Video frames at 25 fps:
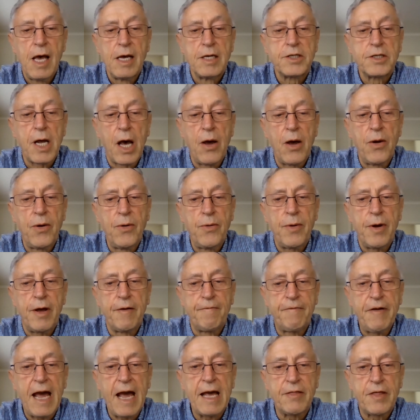So in
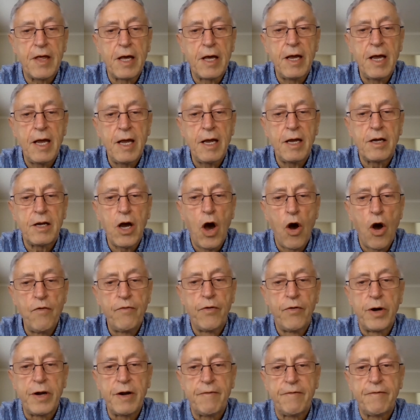fact, the
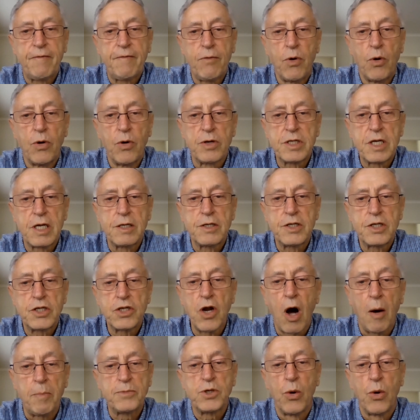COVID, of course, has
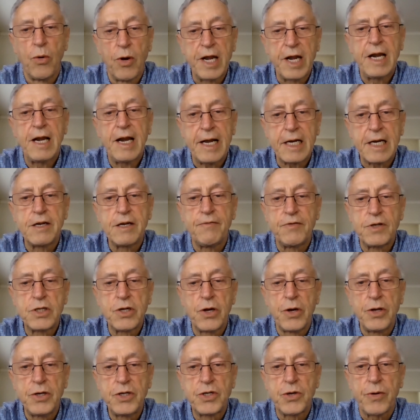stopped all elective
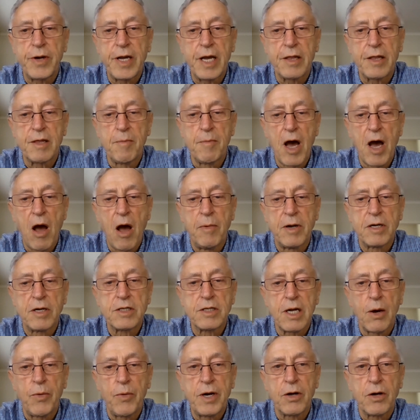surgery at the moment.
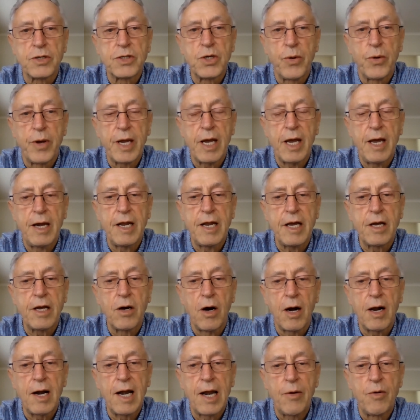So we're not doing any
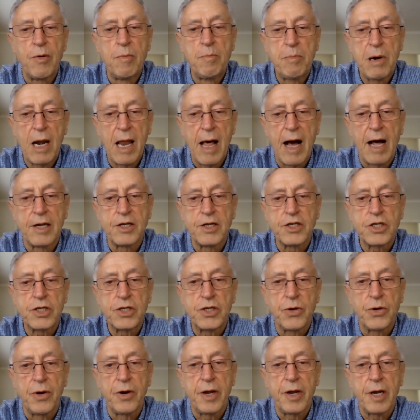cochlear implants
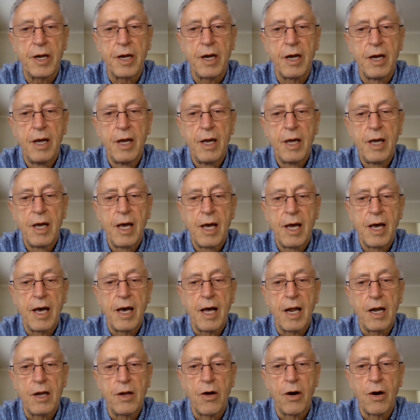during
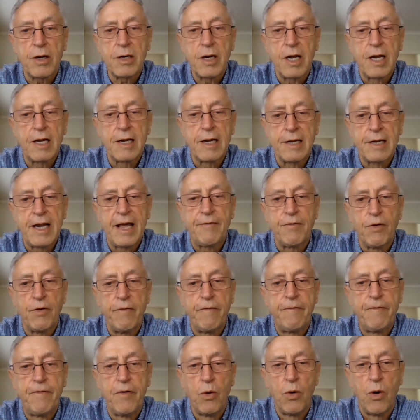level
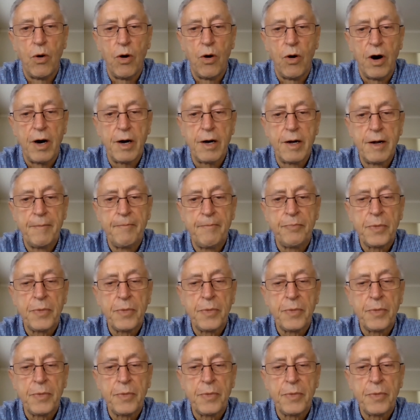4,